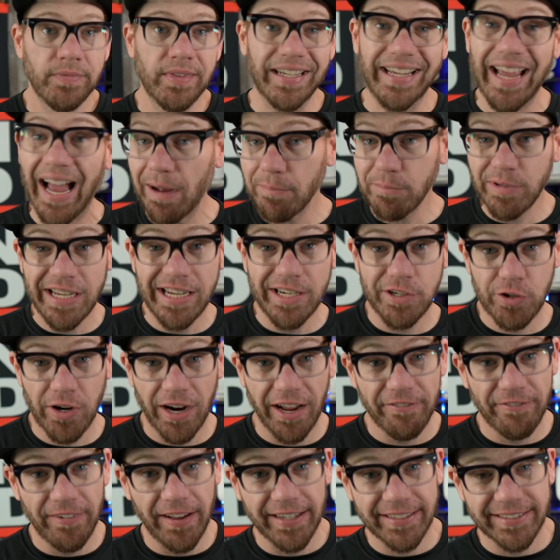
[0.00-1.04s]
The CompTIA
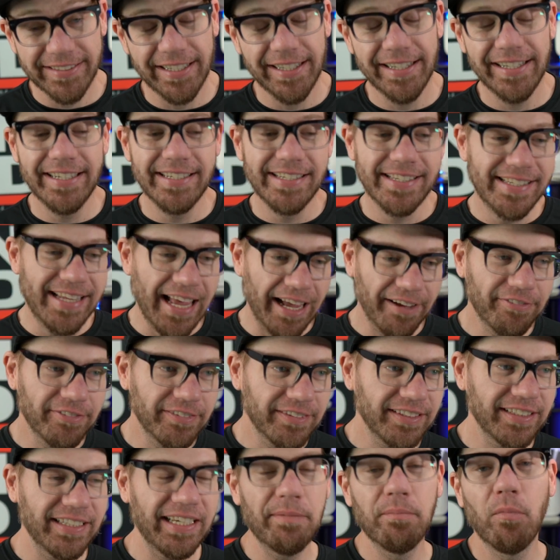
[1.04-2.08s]
trifecta is
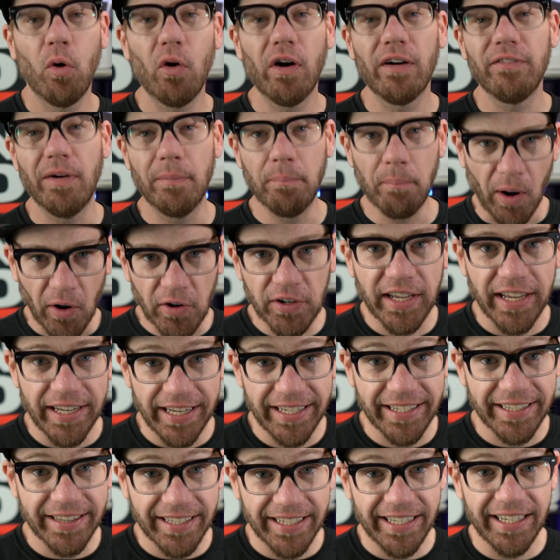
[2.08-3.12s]
definitely more of a
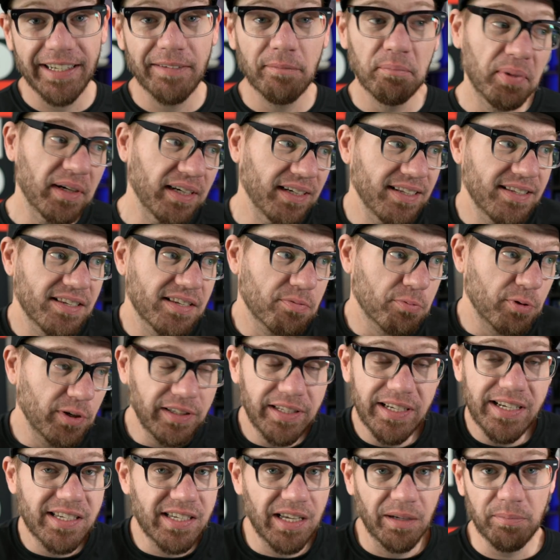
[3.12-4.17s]
marketing thing, but it's
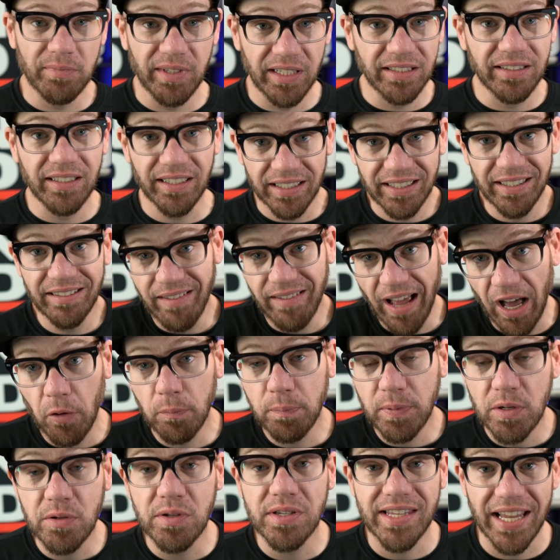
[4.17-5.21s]
really something that can help
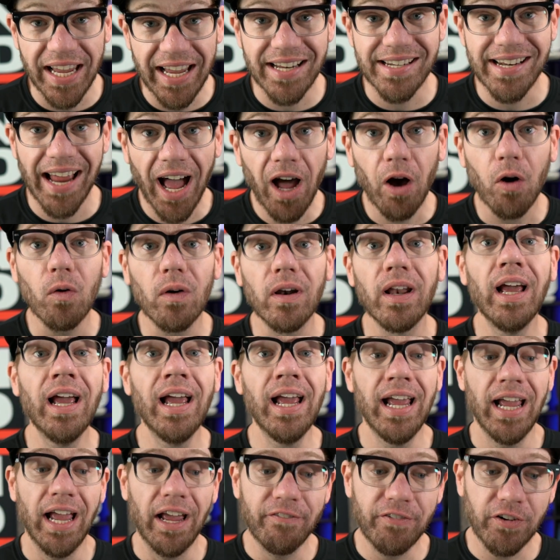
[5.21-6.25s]
you stand out
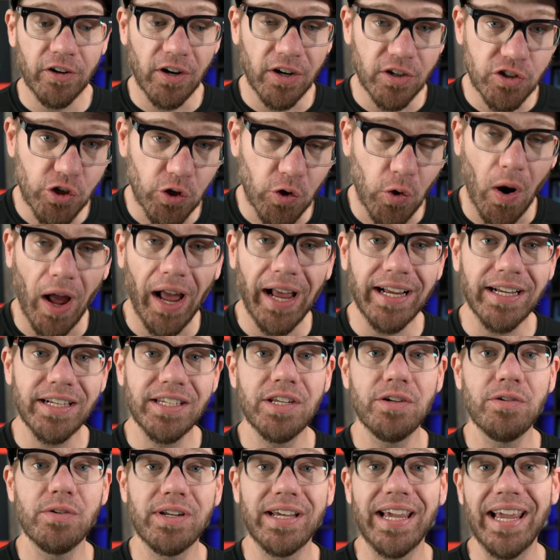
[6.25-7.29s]
if you're trying
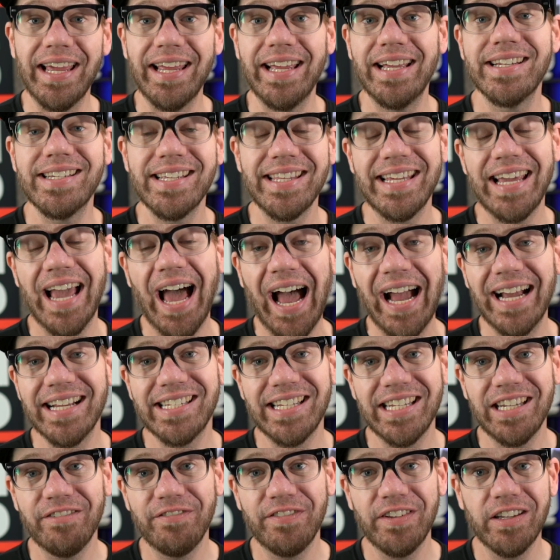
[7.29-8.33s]
to get into the
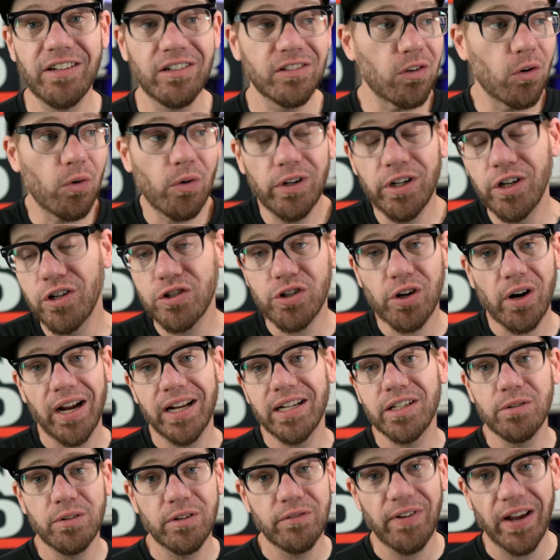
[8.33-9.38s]
IT field or you're trying
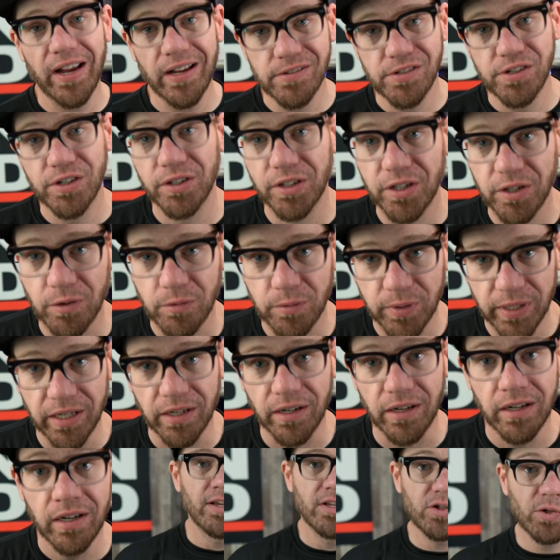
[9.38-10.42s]
to advance your
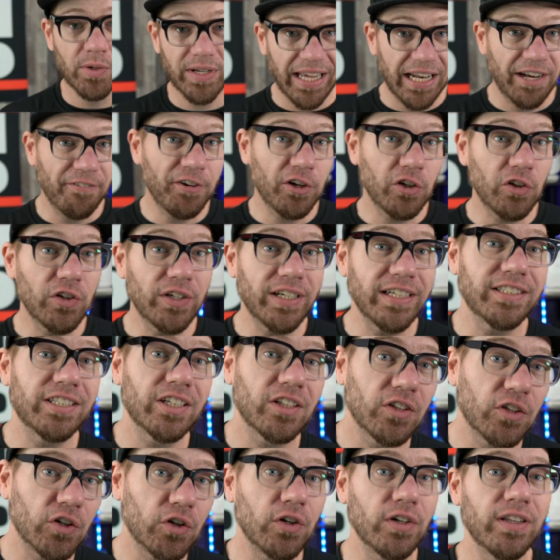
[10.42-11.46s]
career. So again, if you're looking to
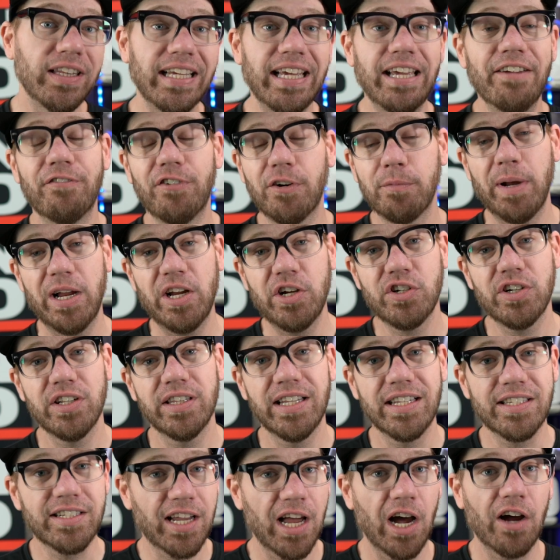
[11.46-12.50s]
learn the information
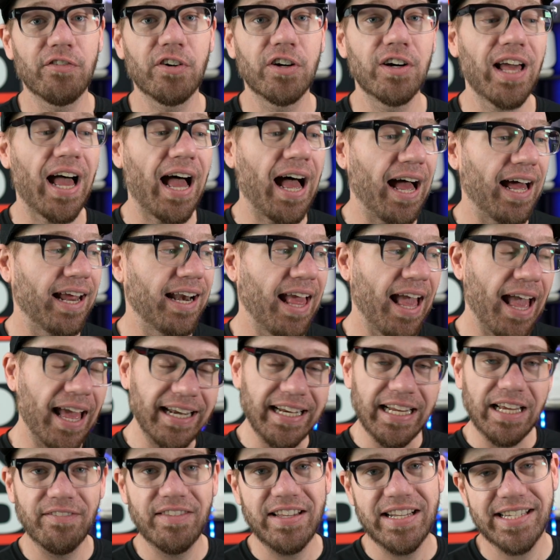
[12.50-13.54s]
that's covered on
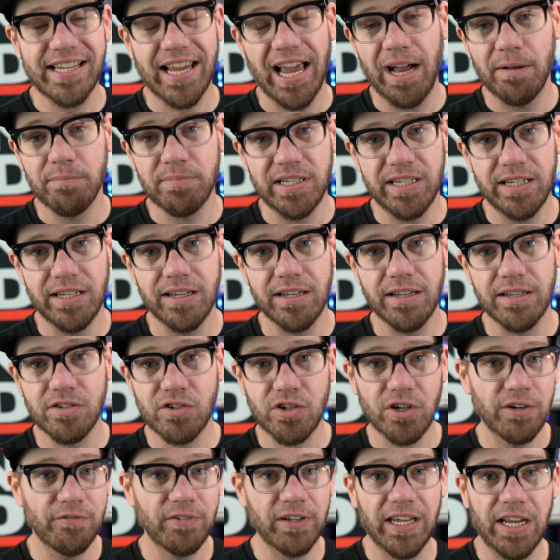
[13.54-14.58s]
any of these CompTIA
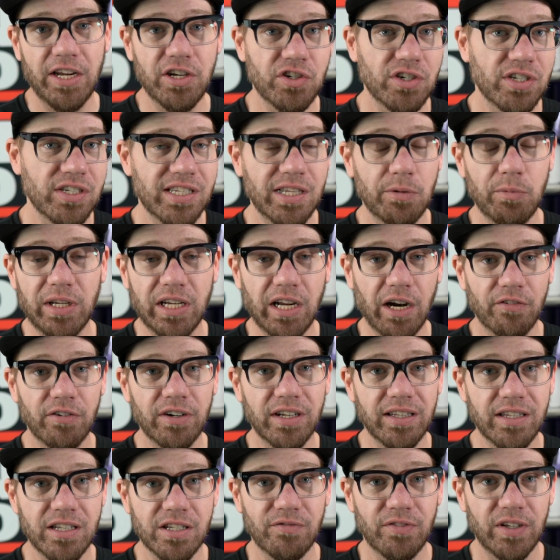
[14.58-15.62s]
certifications that we covered
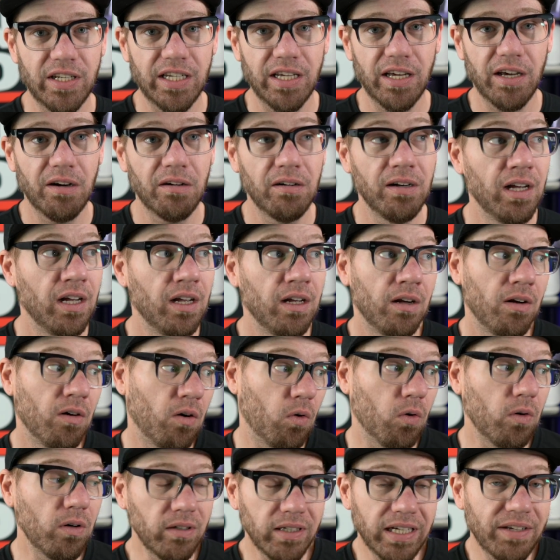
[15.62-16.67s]
in this video,
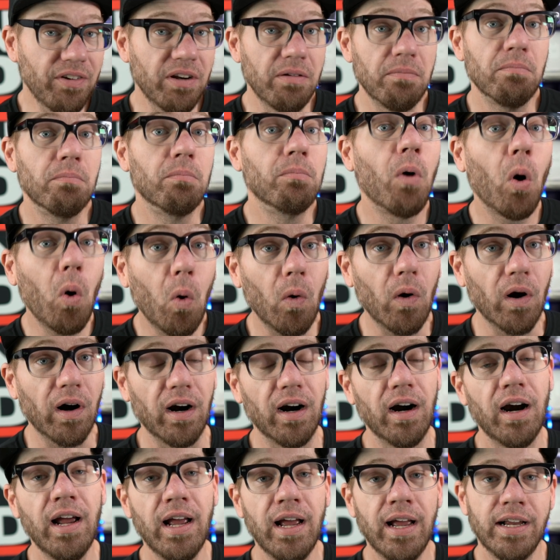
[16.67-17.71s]
or even
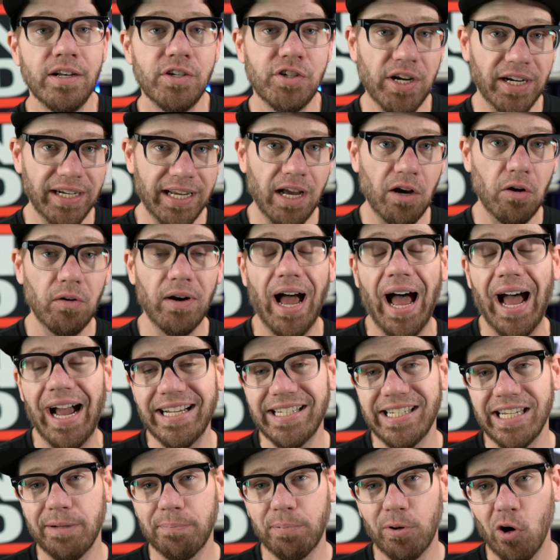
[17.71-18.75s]
more, check out
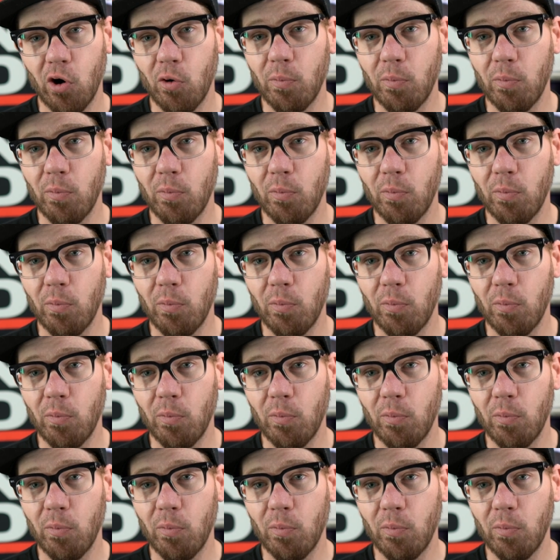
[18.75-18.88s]
IT Pro